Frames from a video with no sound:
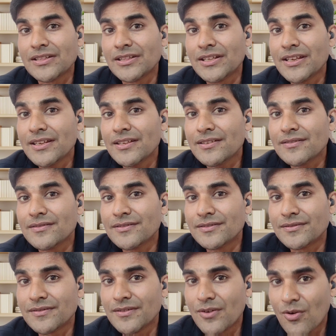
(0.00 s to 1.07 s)
in the
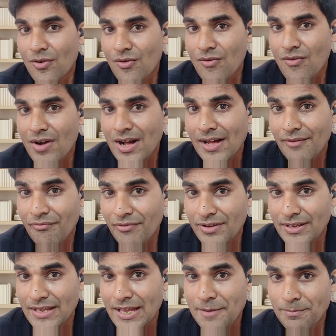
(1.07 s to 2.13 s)
ORE
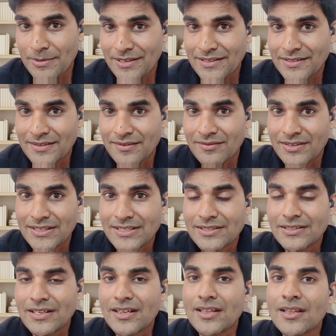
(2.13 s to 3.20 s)
application
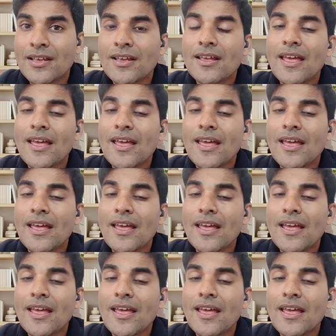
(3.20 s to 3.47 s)
register.